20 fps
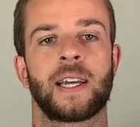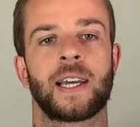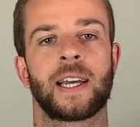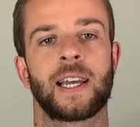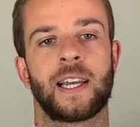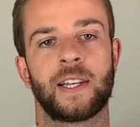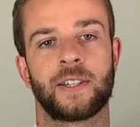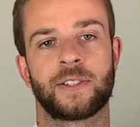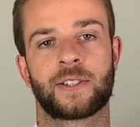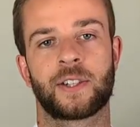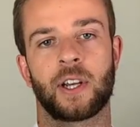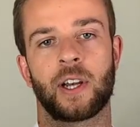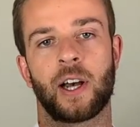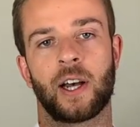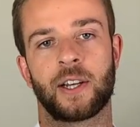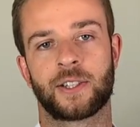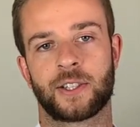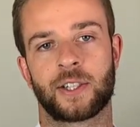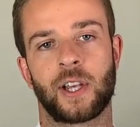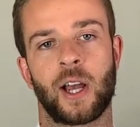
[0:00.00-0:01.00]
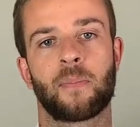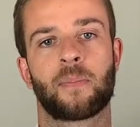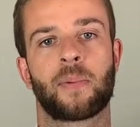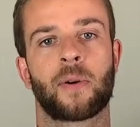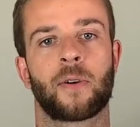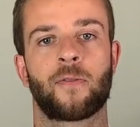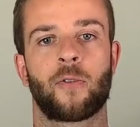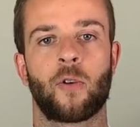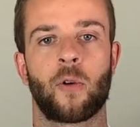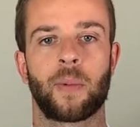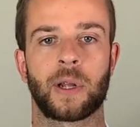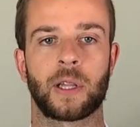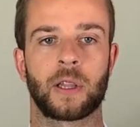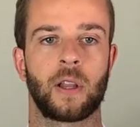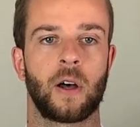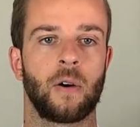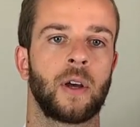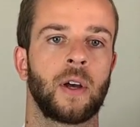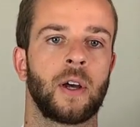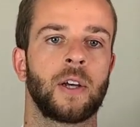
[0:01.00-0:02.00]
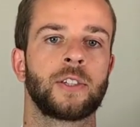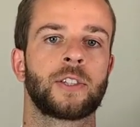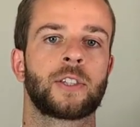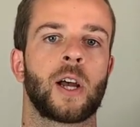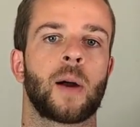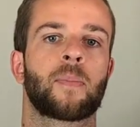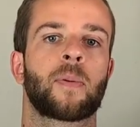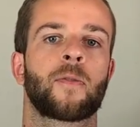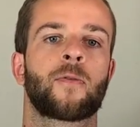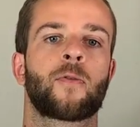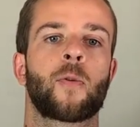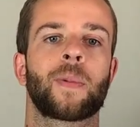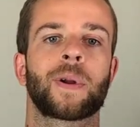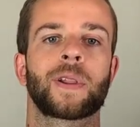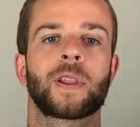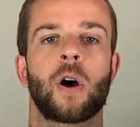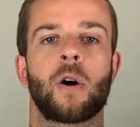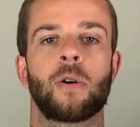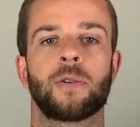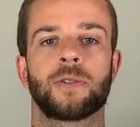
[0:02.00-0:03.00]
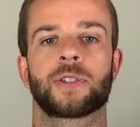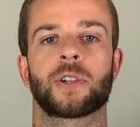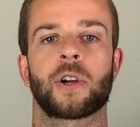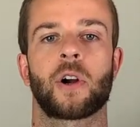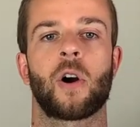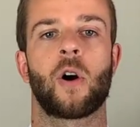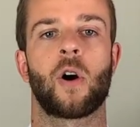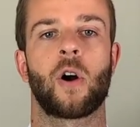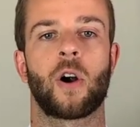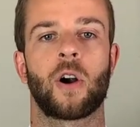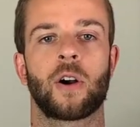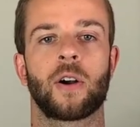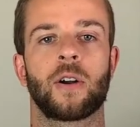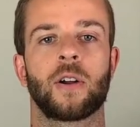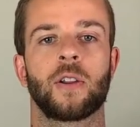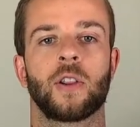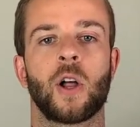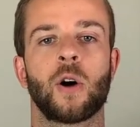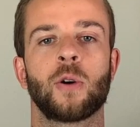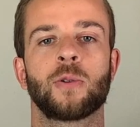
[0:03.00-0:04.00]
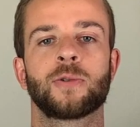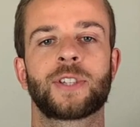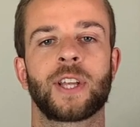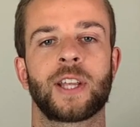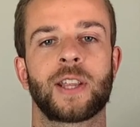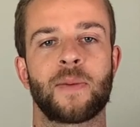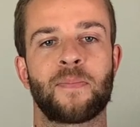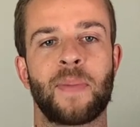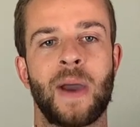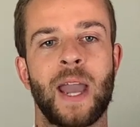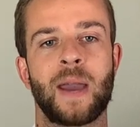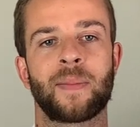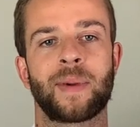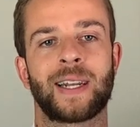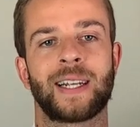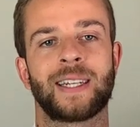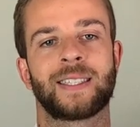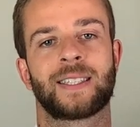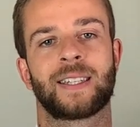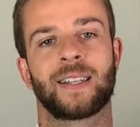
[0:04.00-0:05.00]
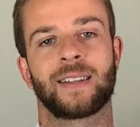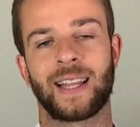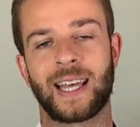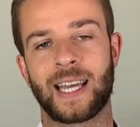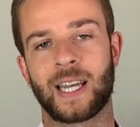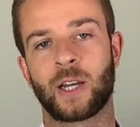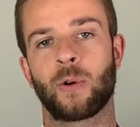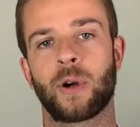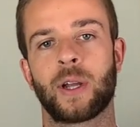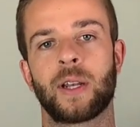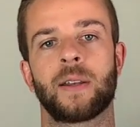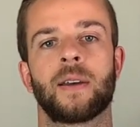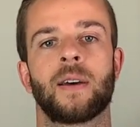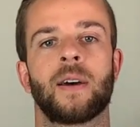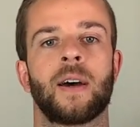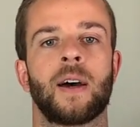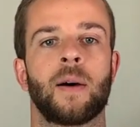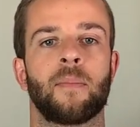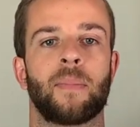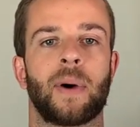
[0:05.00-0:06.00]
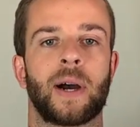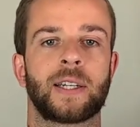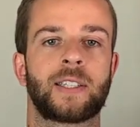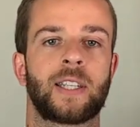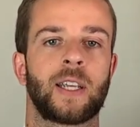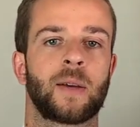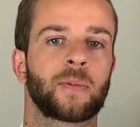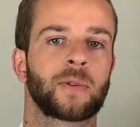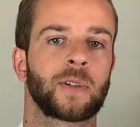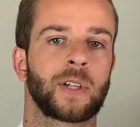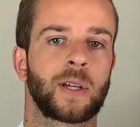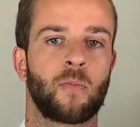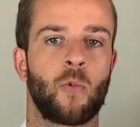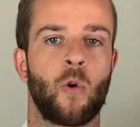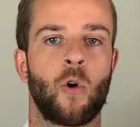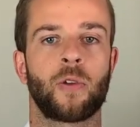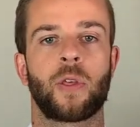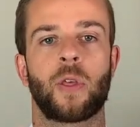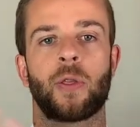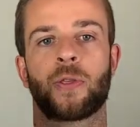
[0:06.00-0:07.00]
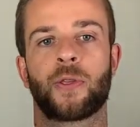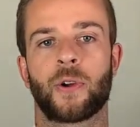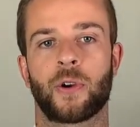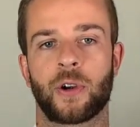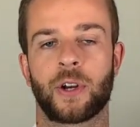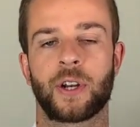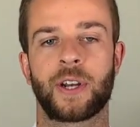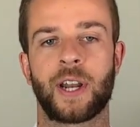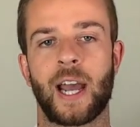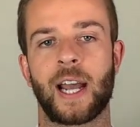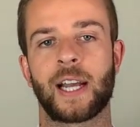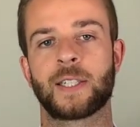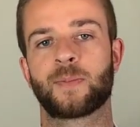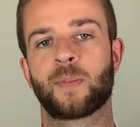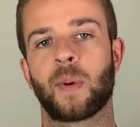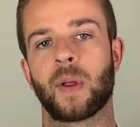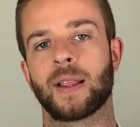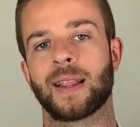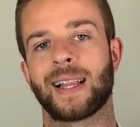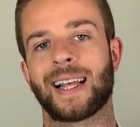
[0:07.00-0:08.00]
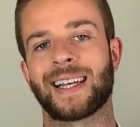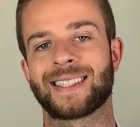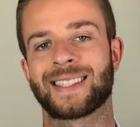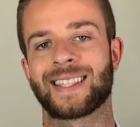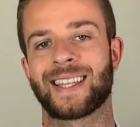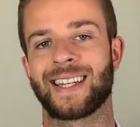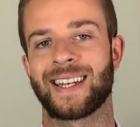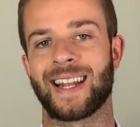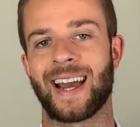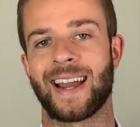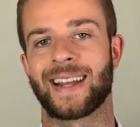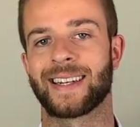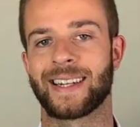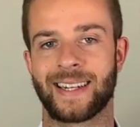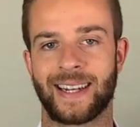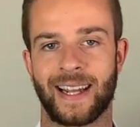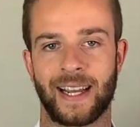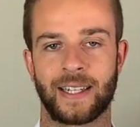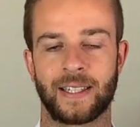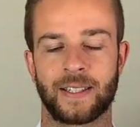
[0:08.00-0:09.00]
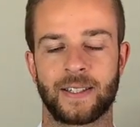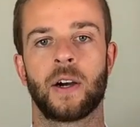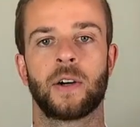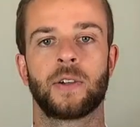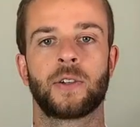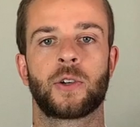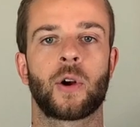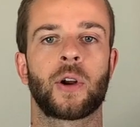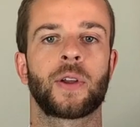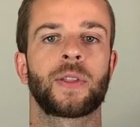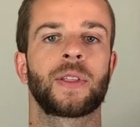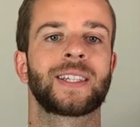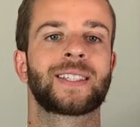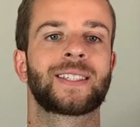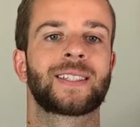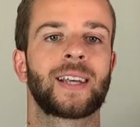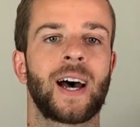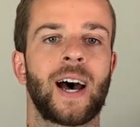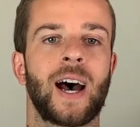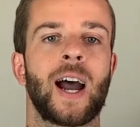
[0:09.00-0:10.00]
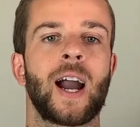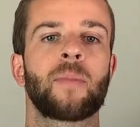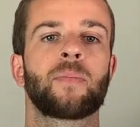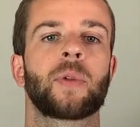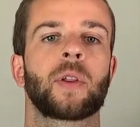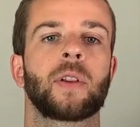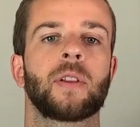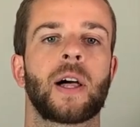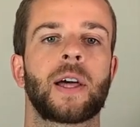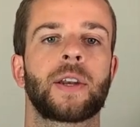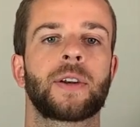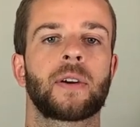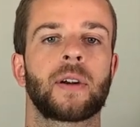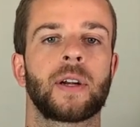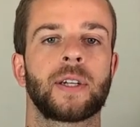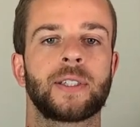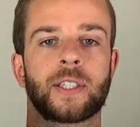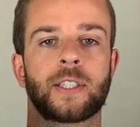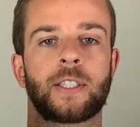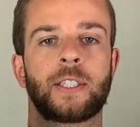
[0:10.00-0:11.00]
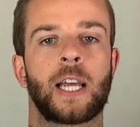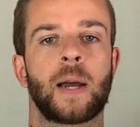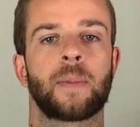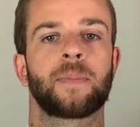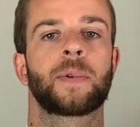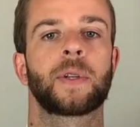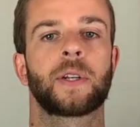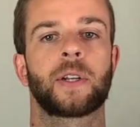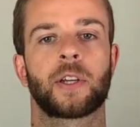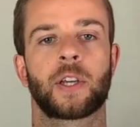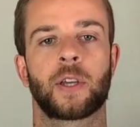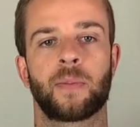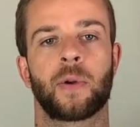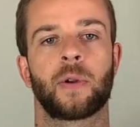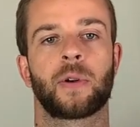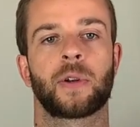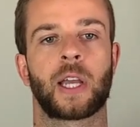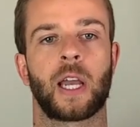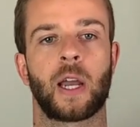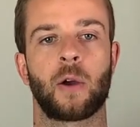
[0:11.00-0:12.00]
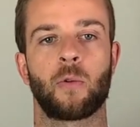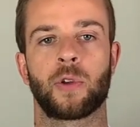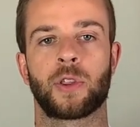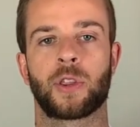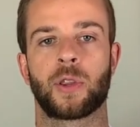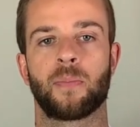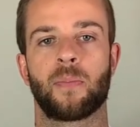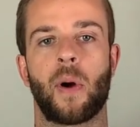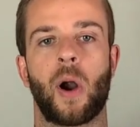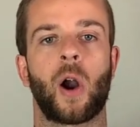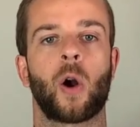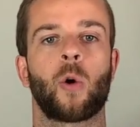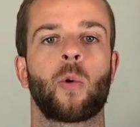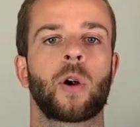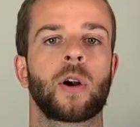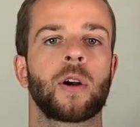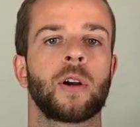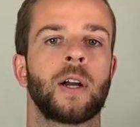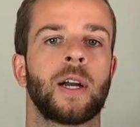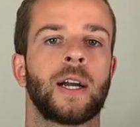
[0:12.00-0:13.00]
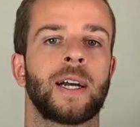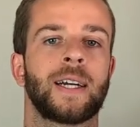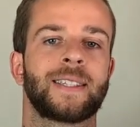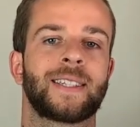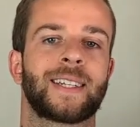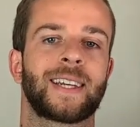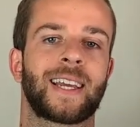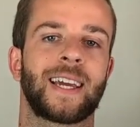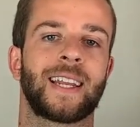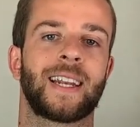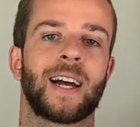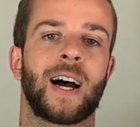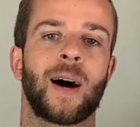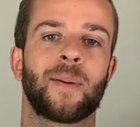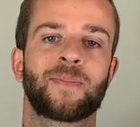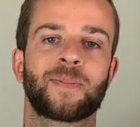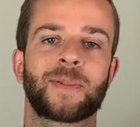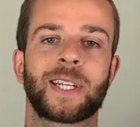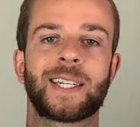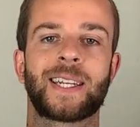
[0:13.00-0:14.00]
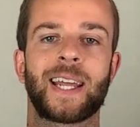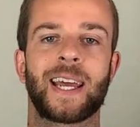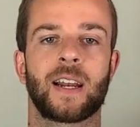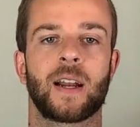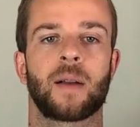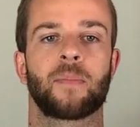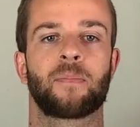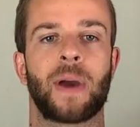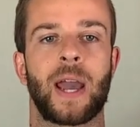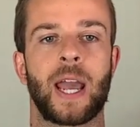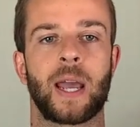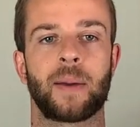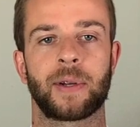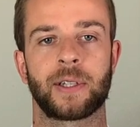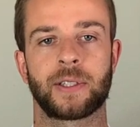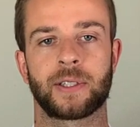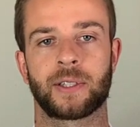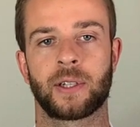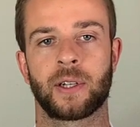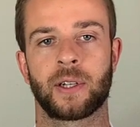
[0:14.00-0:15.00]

is a sub-performing loan. Sub-performing loans are loans that the payment is delinquent by typically more than 30 days but less than 90 days. During this time, the lender is attempting to communicate with the borrower to get up to date on payments